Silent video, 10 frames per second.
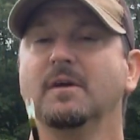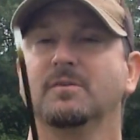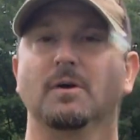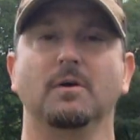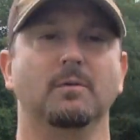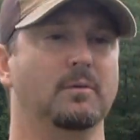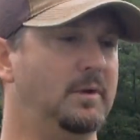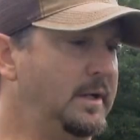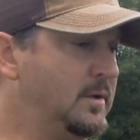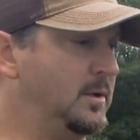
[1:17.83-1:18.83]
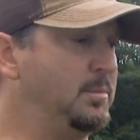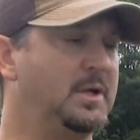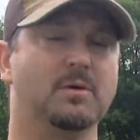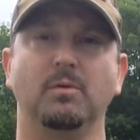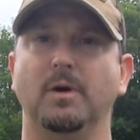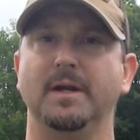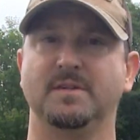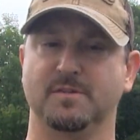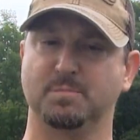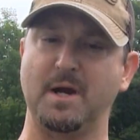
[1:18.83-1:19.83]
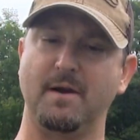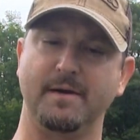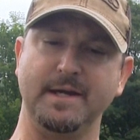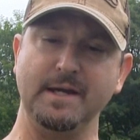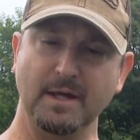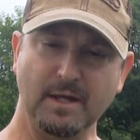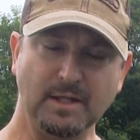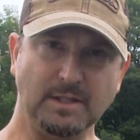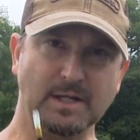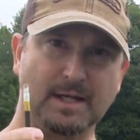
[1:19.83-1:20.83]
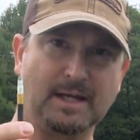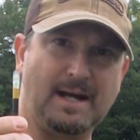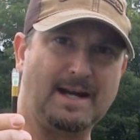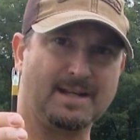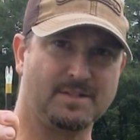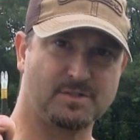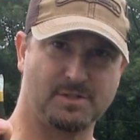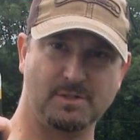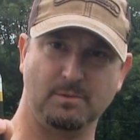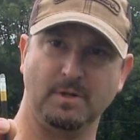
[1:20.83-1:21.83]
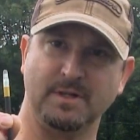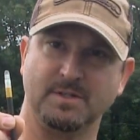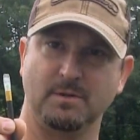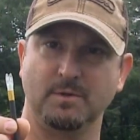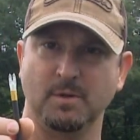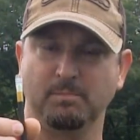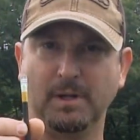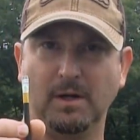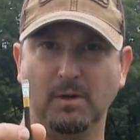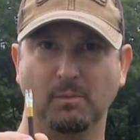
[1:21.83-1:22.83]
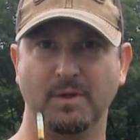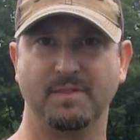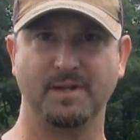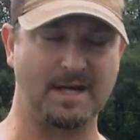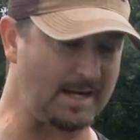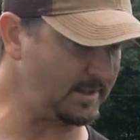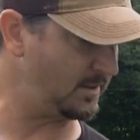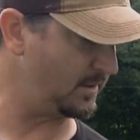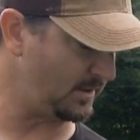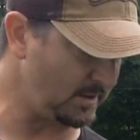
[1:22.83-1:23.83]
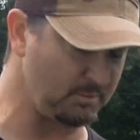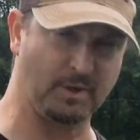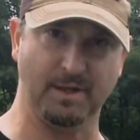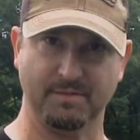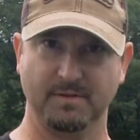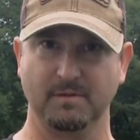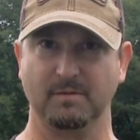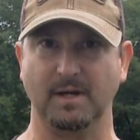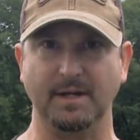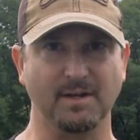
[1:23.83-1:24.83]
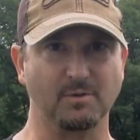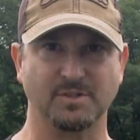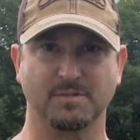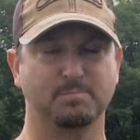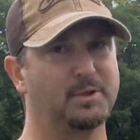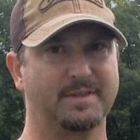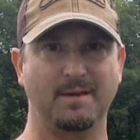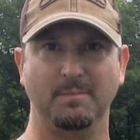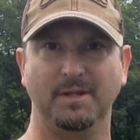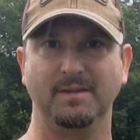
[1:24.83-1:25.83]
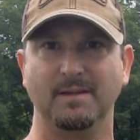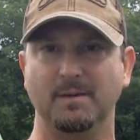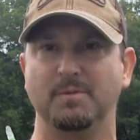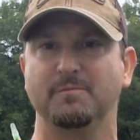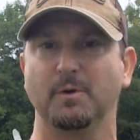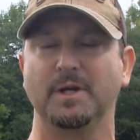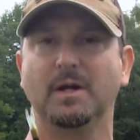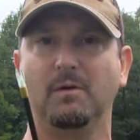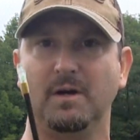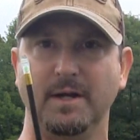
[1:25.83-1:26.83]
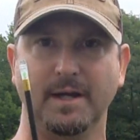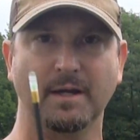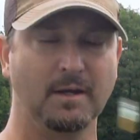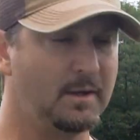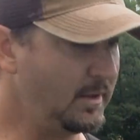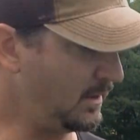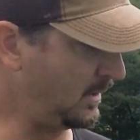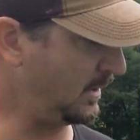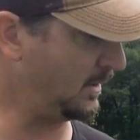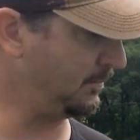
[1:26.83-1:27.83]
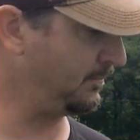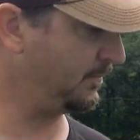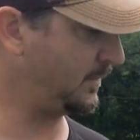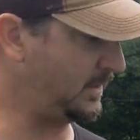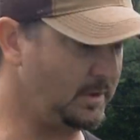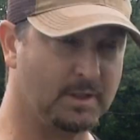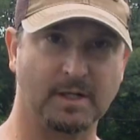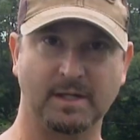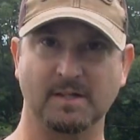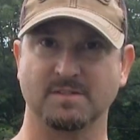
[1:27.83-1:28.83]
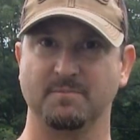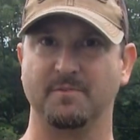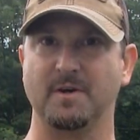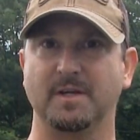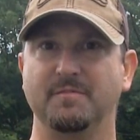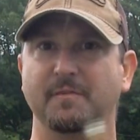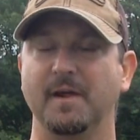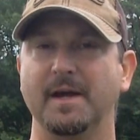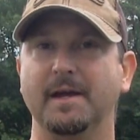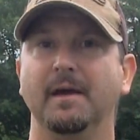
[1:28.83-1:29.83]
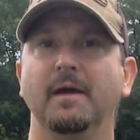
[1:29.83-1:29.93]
So it could be quite a disparity. You gotta shoot and tune your bow with the knock you're gonna hunt with. Okay, don't just put them in the night before you go hunting. You're gonna get some funky flight.